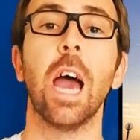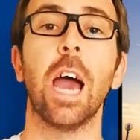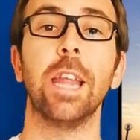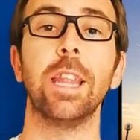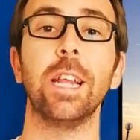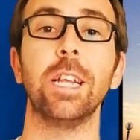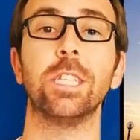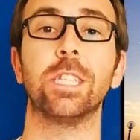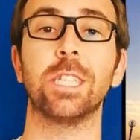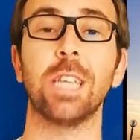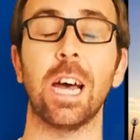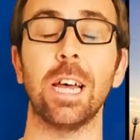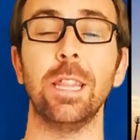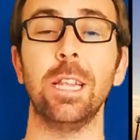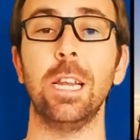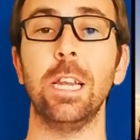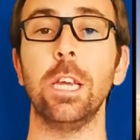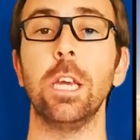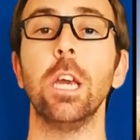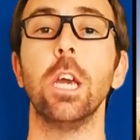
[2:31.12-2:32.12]
and then
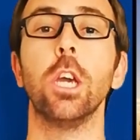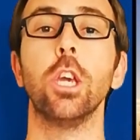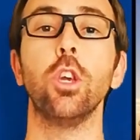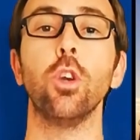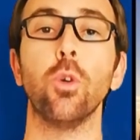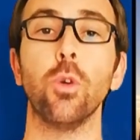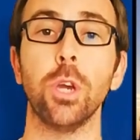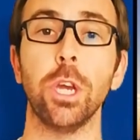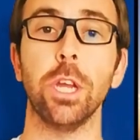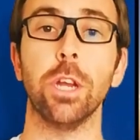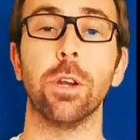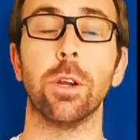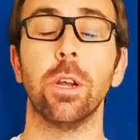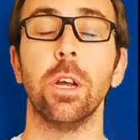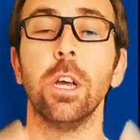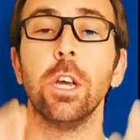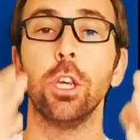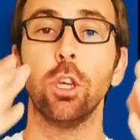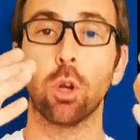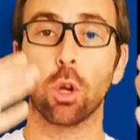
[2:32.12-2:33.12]
suddenly you
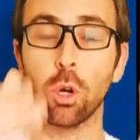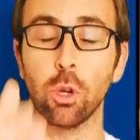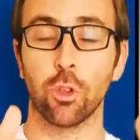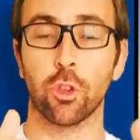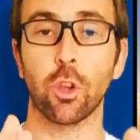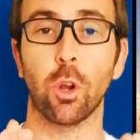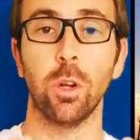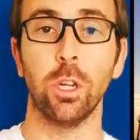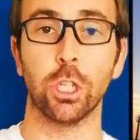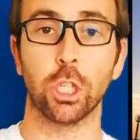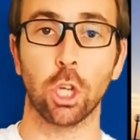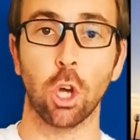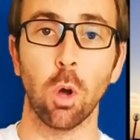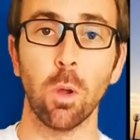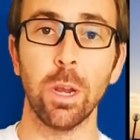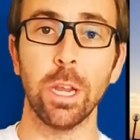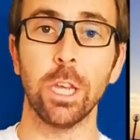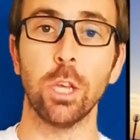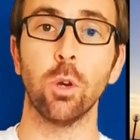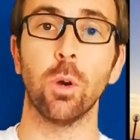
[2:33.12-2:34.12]
hear your controller is
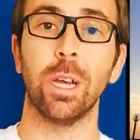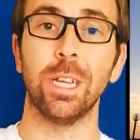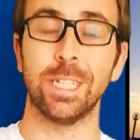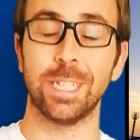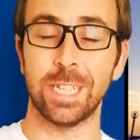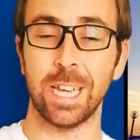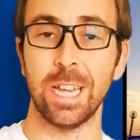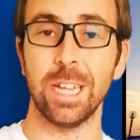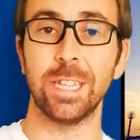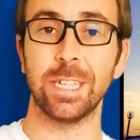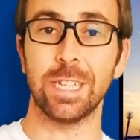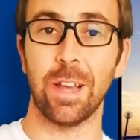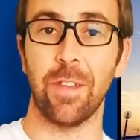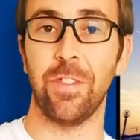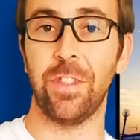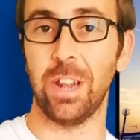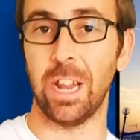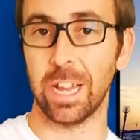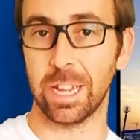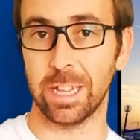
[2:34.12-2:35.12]
calling you and saying
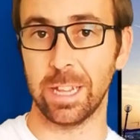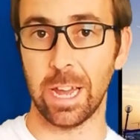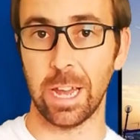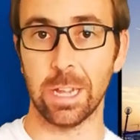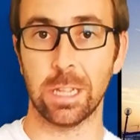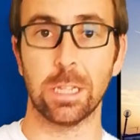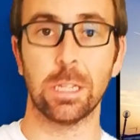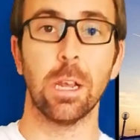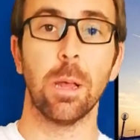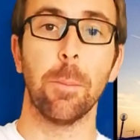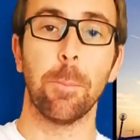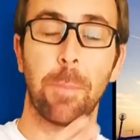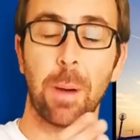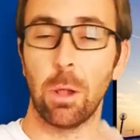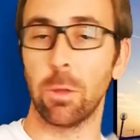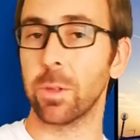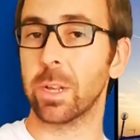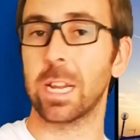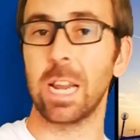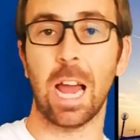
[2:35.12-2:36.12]
something like that.
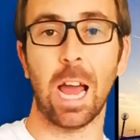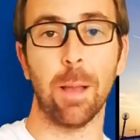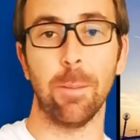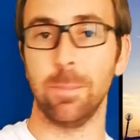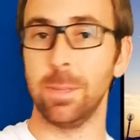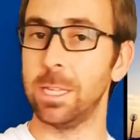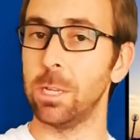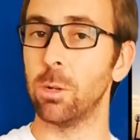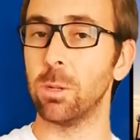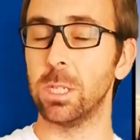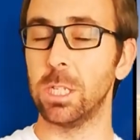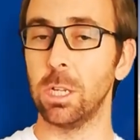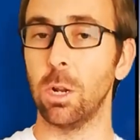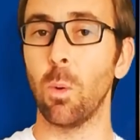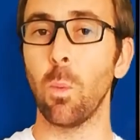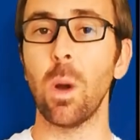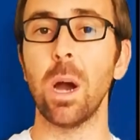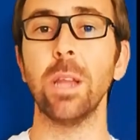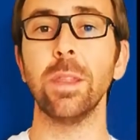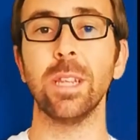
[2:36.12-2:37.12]
Pilot climb
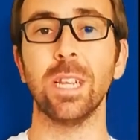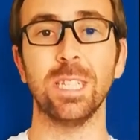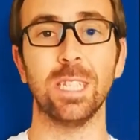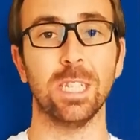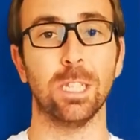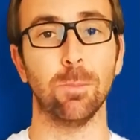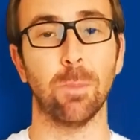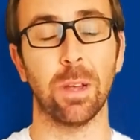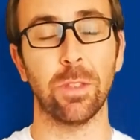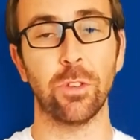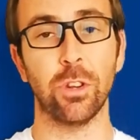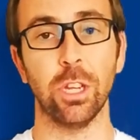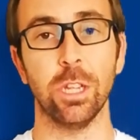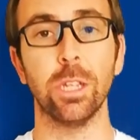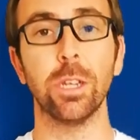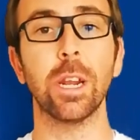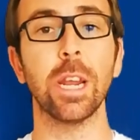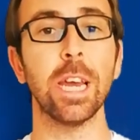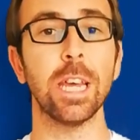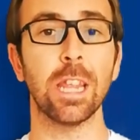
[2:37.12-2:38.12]
001, this is Madrid
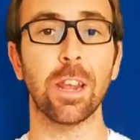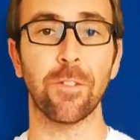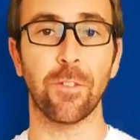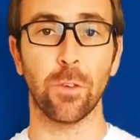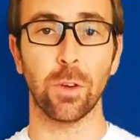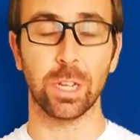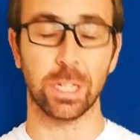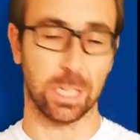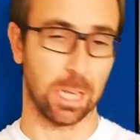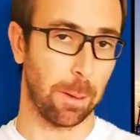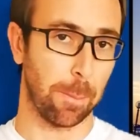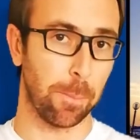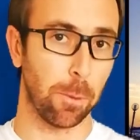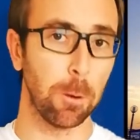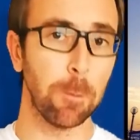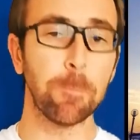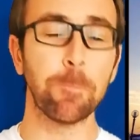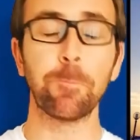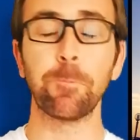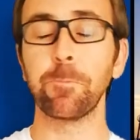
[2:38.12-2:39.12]
radar, for
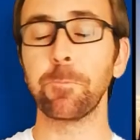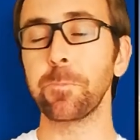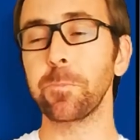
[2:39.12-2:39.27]
example.